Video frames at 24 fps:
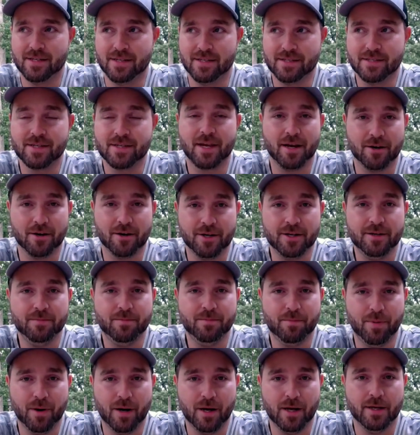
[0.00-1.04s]
scary,
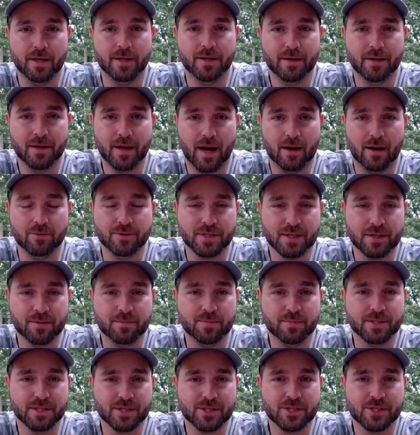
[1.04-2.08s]
but I was in a
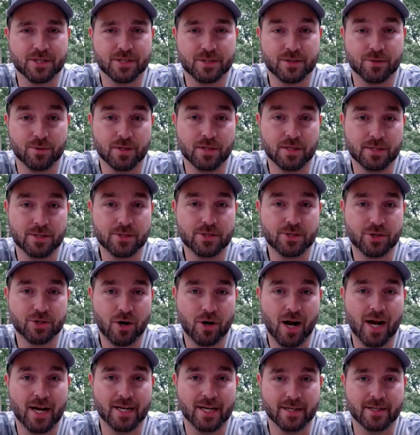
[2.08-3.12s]
position to at least
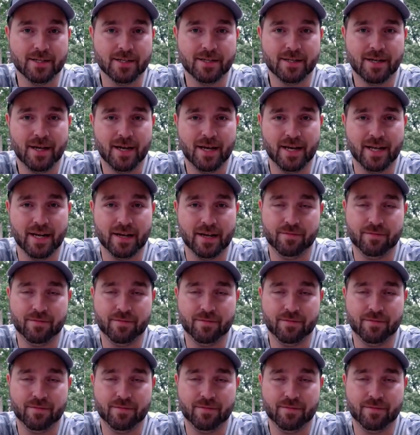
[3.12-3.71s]
try it. And I